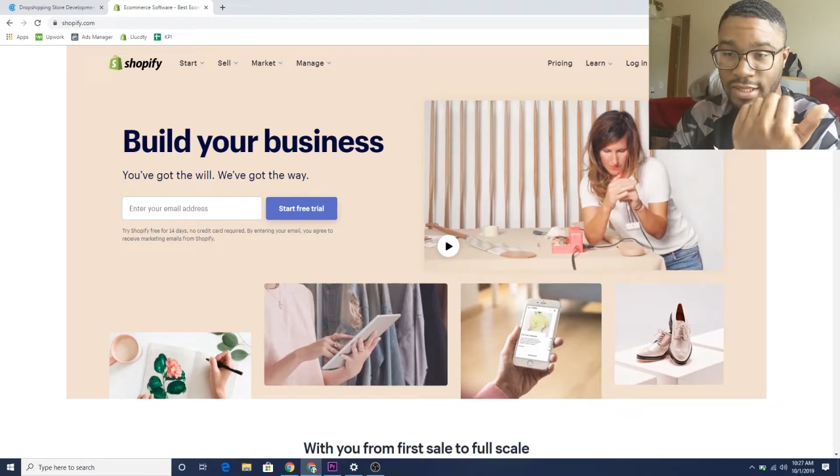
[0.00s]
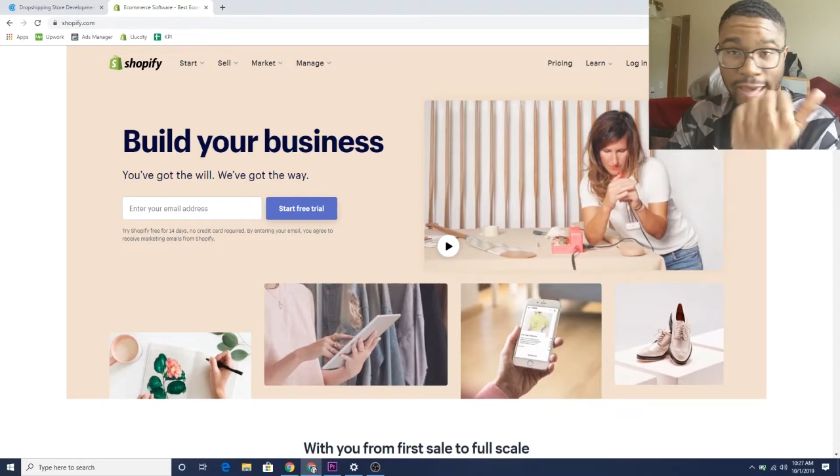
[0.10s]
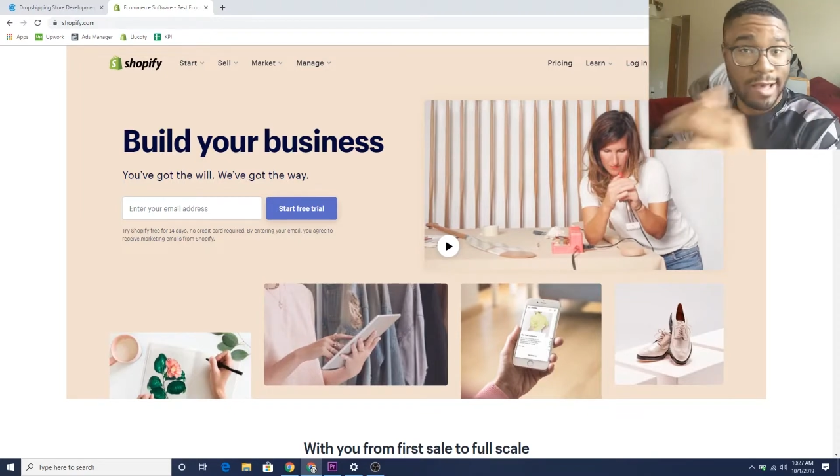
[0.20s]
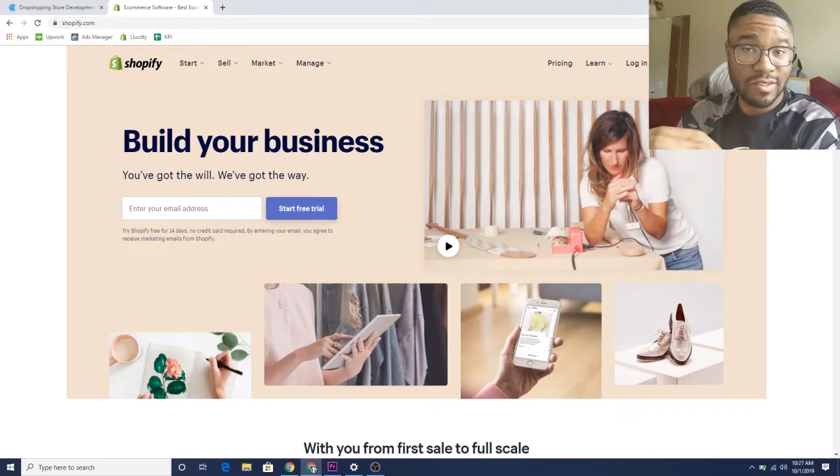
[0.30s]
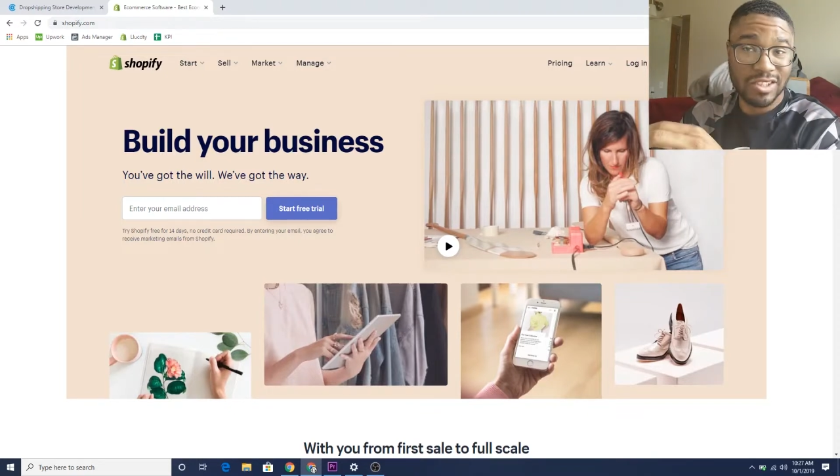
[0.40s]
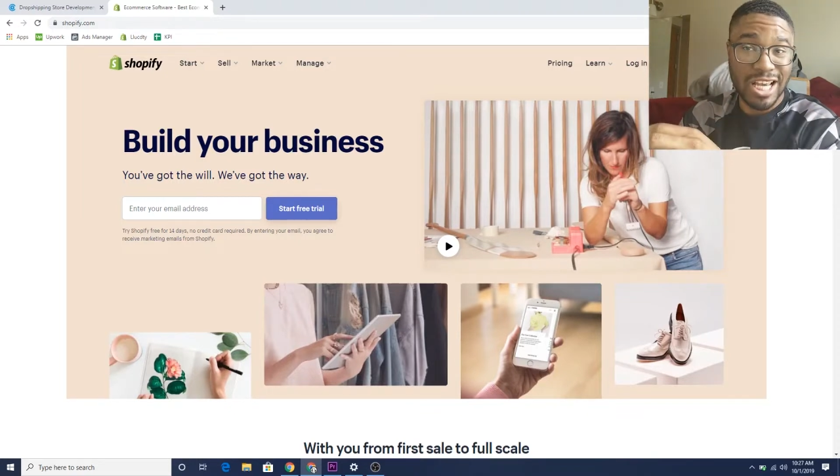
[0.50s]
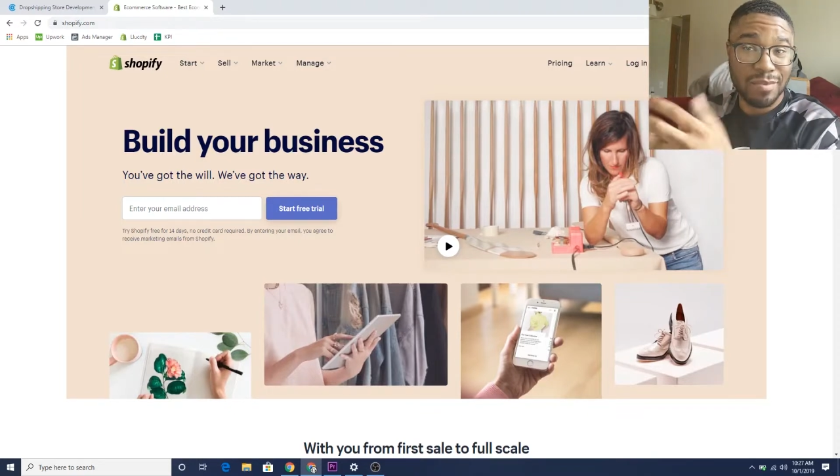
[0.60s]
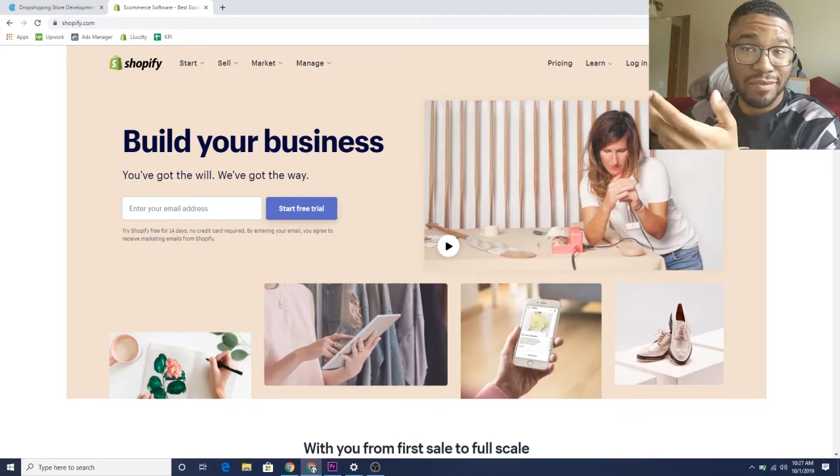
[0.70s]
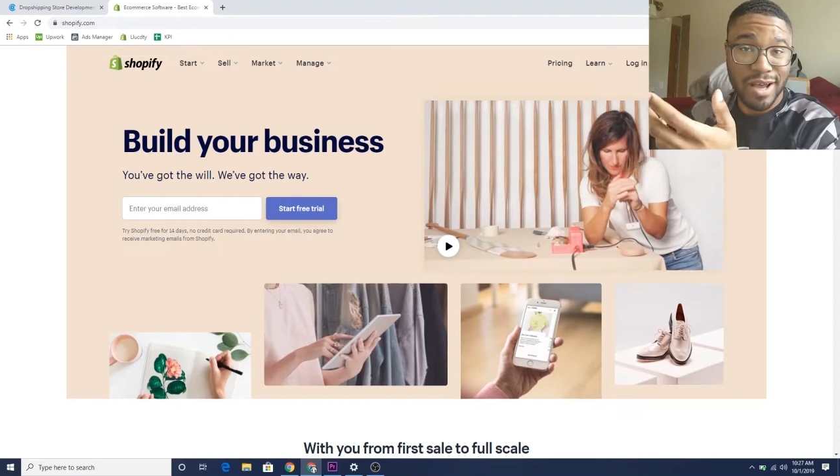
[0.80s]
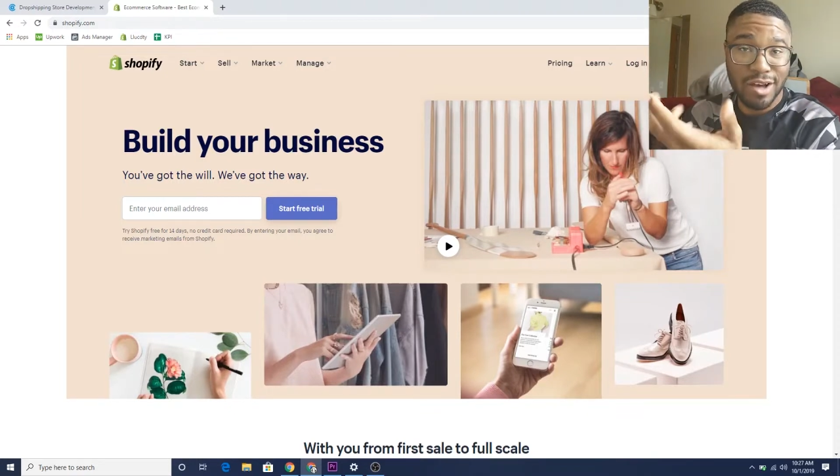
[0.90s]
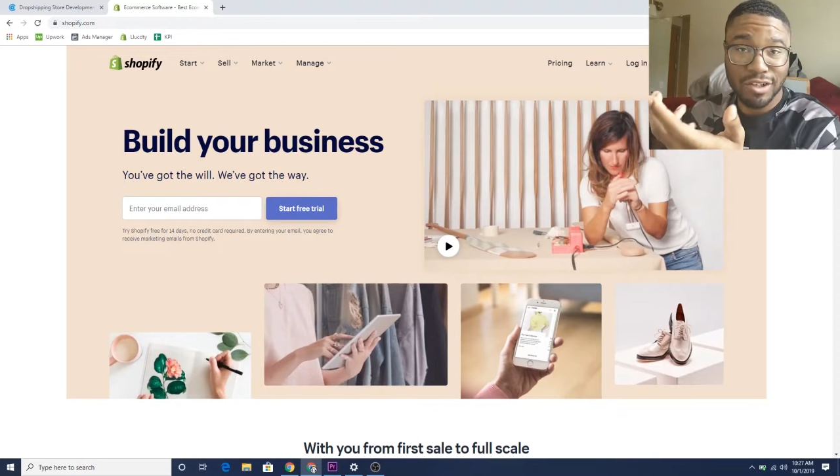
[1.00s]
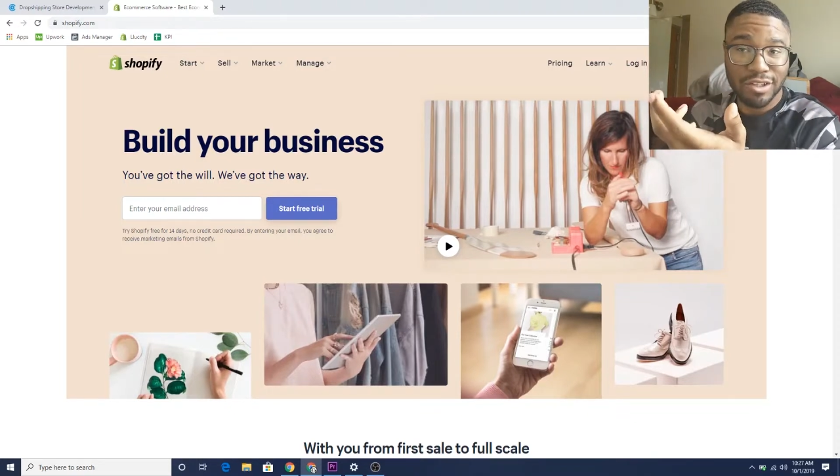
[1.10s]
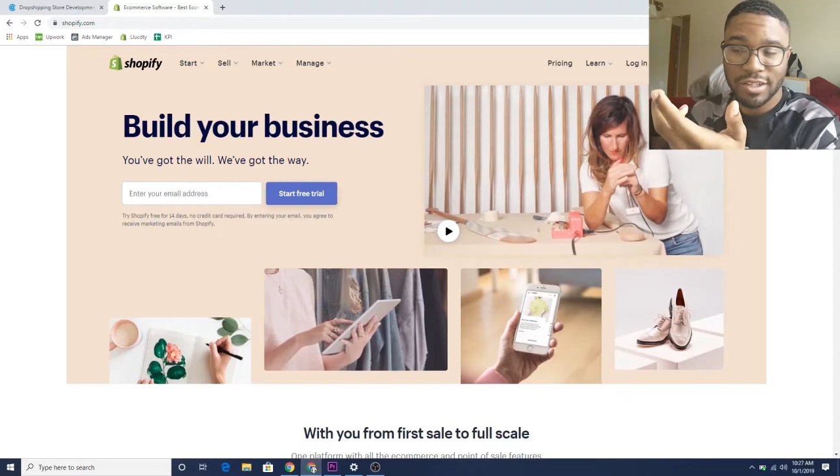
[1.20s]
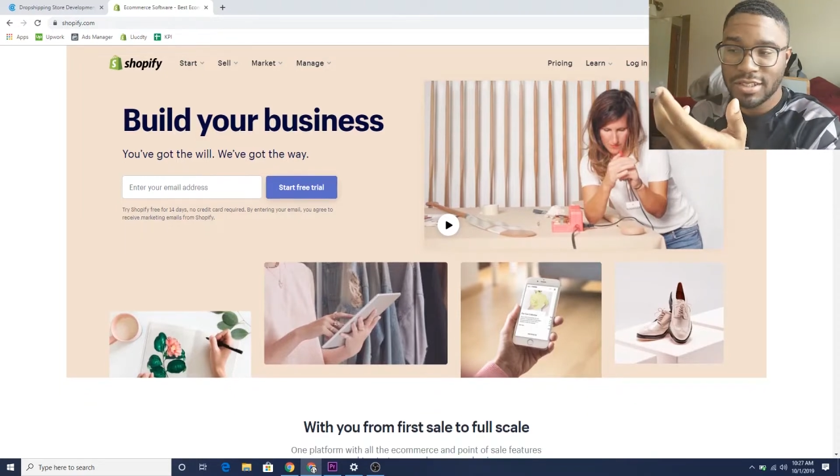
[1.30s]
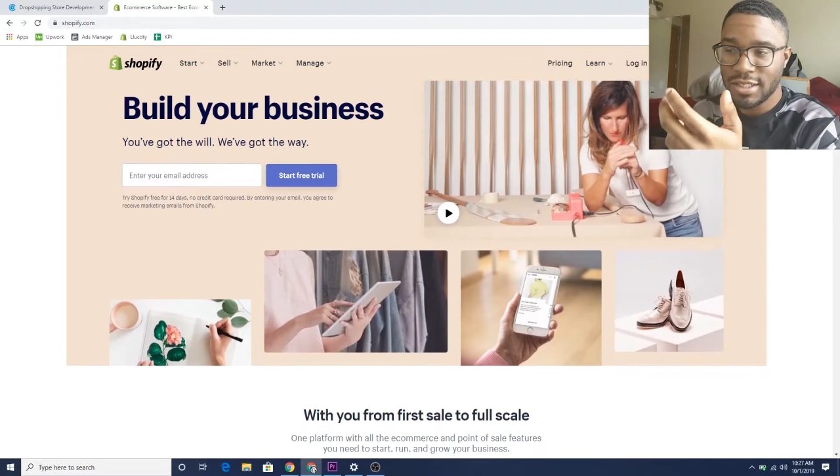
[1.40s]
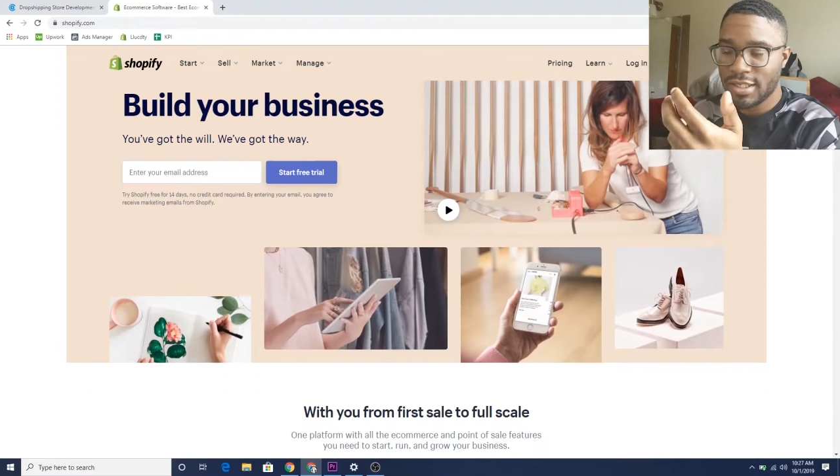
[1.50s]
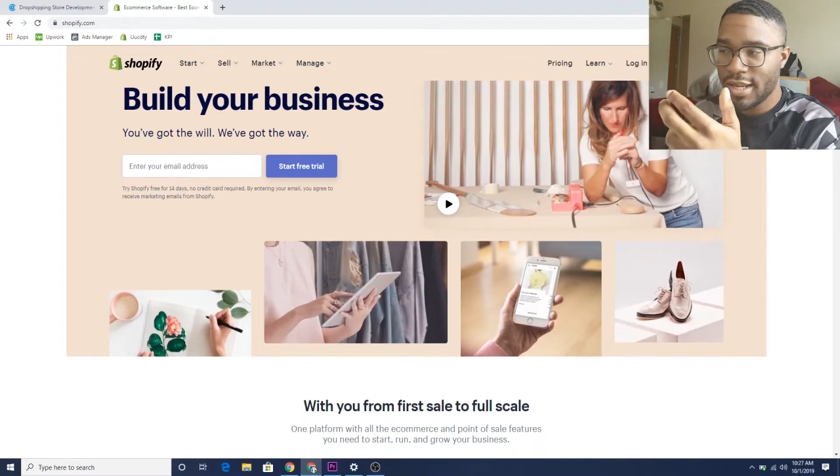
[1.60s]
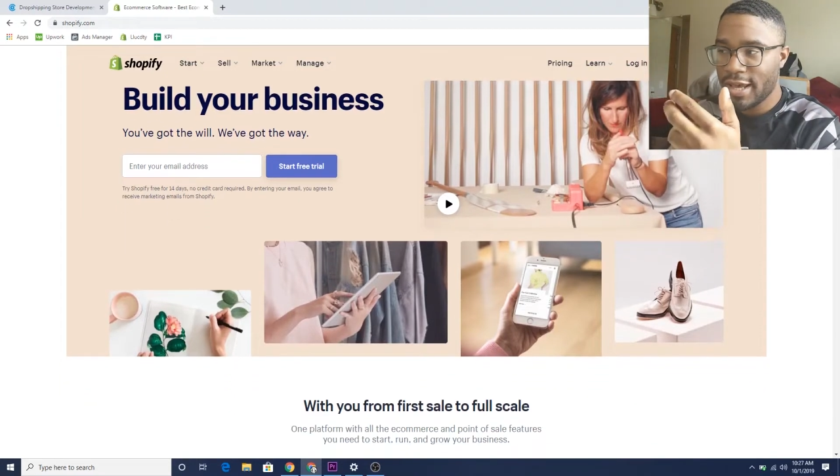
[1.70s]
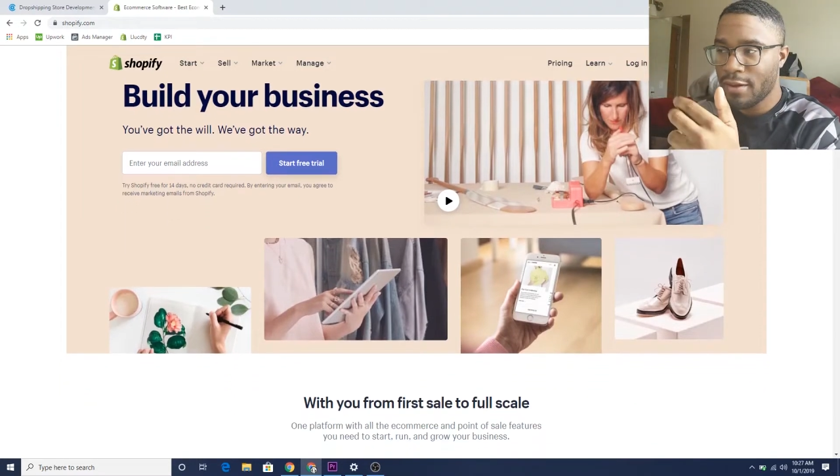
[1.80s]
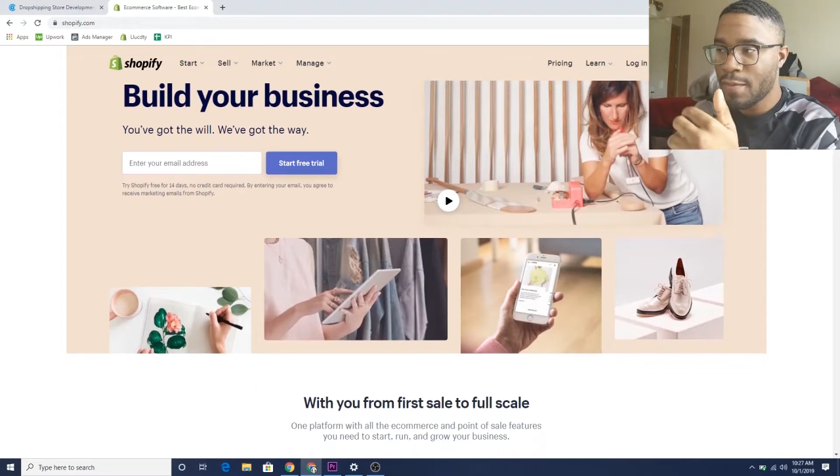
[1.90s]
cancel Shopify on the 13th
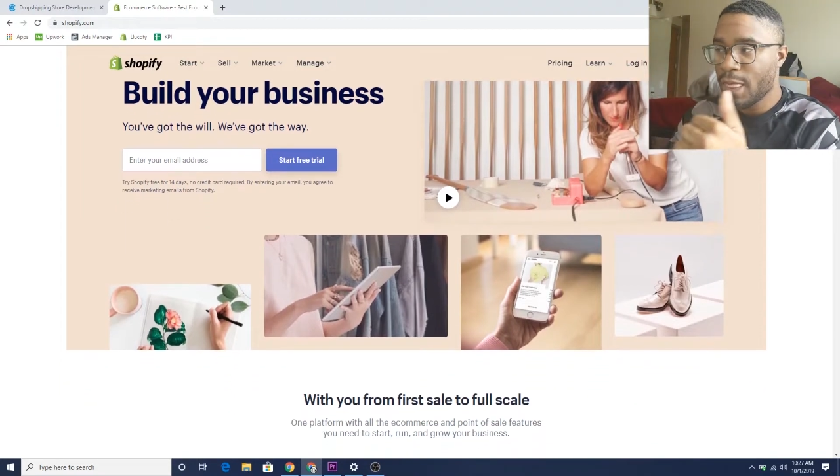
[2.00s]
day